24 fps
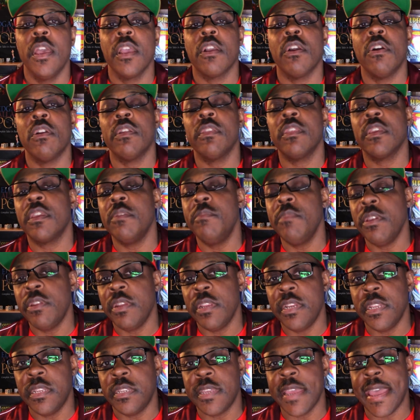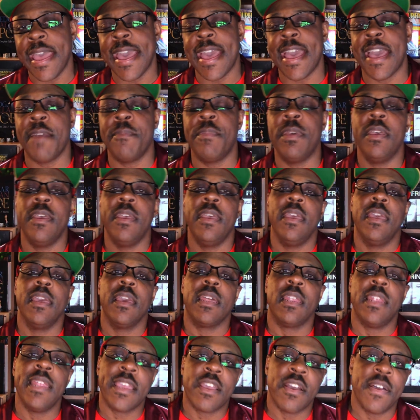Go to the community tab,
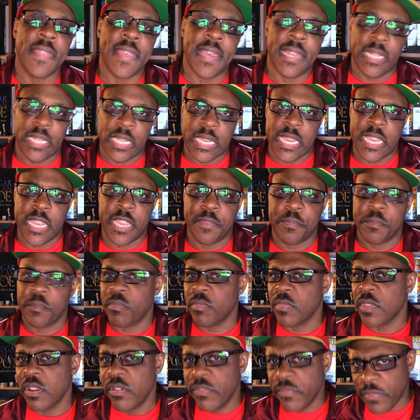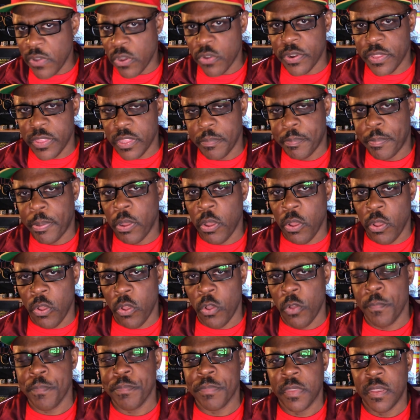click on that link, vote in the
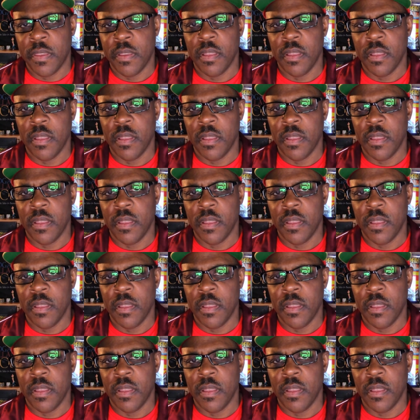poll.